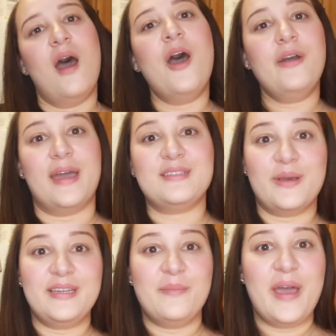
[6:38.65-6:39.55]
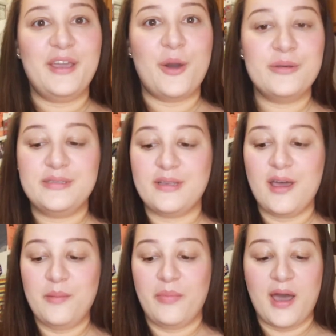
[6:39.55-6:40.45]
Okay, so I did my Ghost
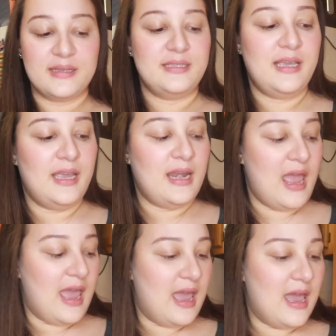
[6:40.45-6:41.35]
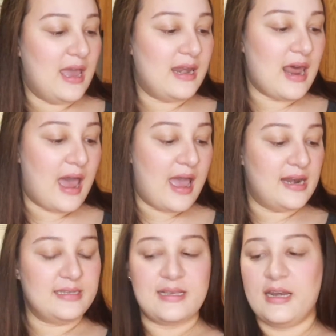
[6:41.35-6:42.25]
unboxing and I
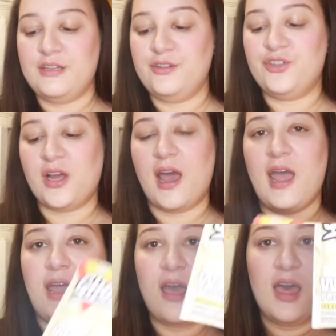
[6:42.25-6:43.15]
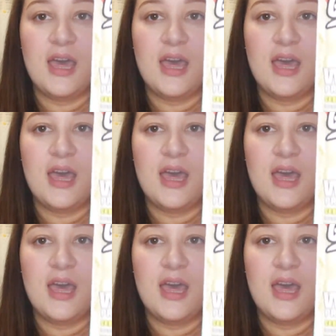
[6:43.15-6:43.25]
decided to try